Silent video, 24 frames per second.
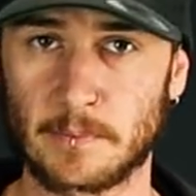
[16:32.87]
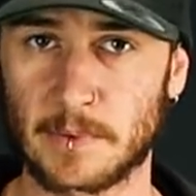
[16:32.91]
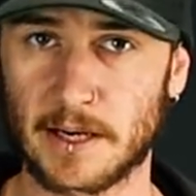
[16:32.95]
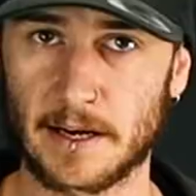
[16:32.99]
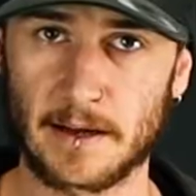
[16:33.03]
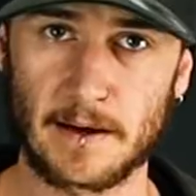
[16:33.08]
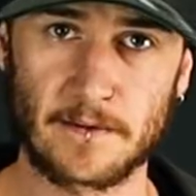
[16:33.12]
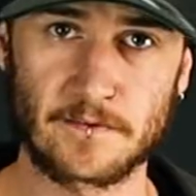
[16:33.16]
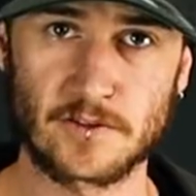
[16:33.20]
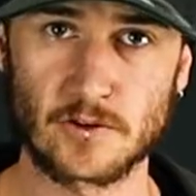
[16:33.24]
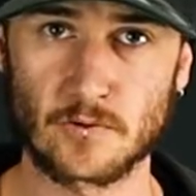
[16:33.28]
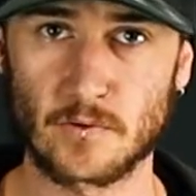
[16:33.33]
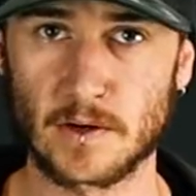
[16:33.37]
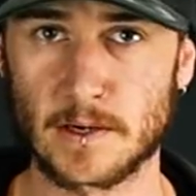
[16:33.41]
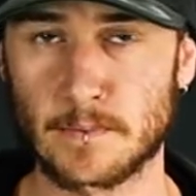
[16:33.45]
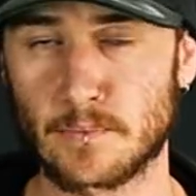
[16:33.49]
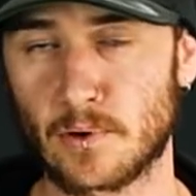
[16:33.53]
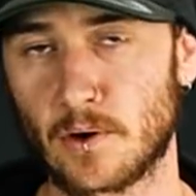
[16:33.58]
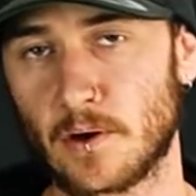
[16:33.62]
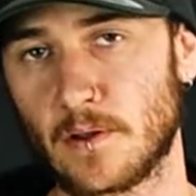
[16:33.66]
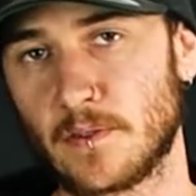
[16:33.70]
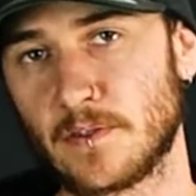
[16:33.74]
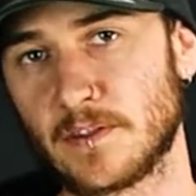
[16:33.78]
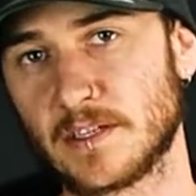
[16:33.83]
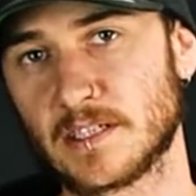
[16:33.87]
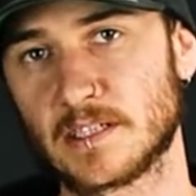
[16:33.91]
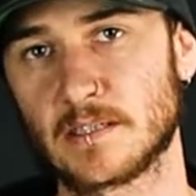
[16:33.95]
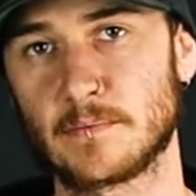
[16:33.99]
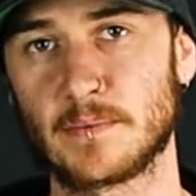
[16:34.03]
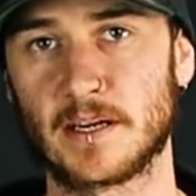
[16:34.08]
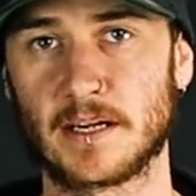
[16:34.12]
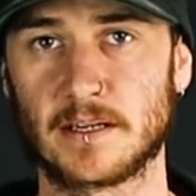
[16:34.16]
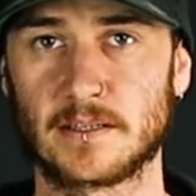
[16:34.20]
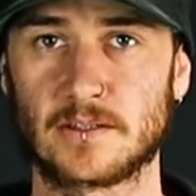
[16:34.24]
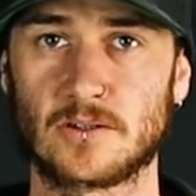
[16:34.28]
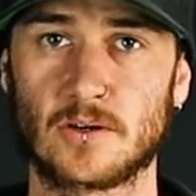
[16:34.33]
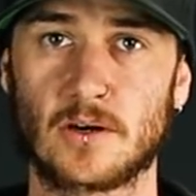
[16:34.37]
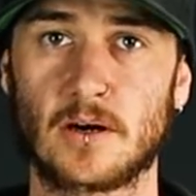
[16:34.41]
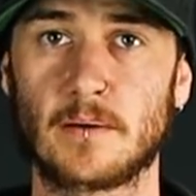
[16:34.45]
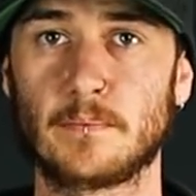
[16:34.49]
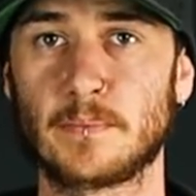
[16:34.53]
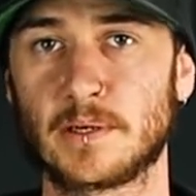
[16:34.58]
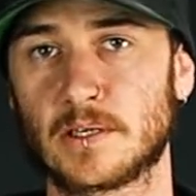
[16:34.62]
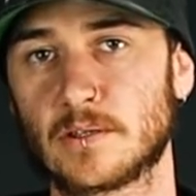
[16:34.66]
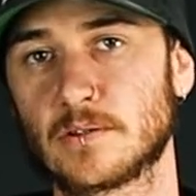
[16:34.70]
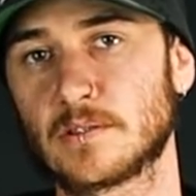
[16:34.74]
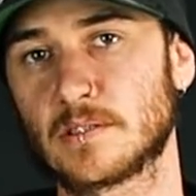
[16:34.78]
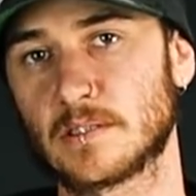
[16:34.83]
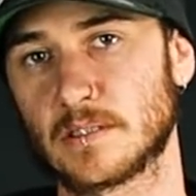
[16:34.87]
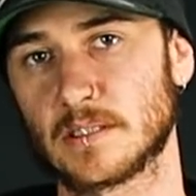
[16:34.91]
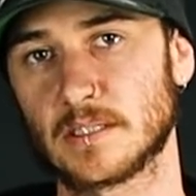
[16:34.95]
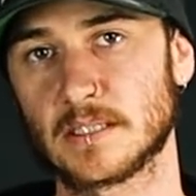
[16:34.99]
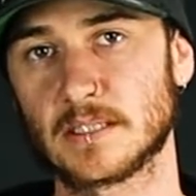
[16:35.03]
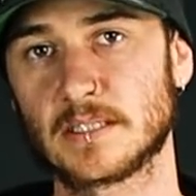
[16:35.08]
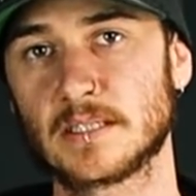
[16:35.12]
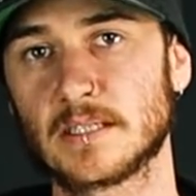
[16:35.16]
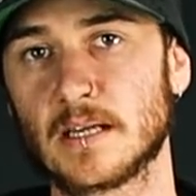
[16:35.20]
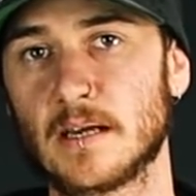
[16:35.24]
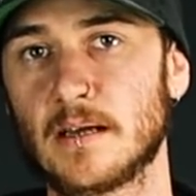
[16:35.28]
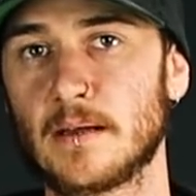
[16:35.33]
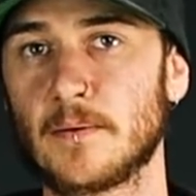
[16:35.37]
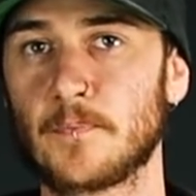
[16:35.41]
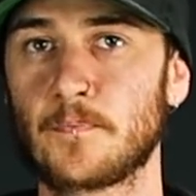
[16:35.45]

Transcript: I'm going to have to repot in this amount of time because of this.